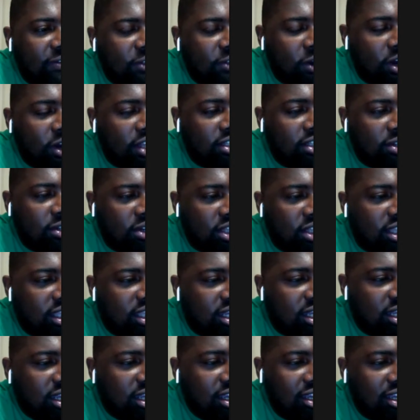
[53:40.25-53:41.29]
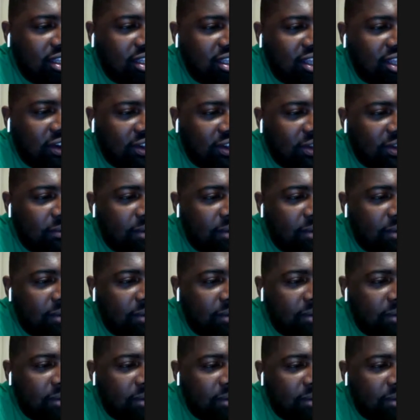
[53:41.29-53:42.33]
thoughts on the way
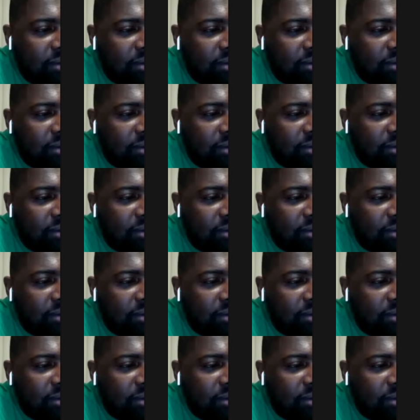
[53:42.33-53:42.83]
that went.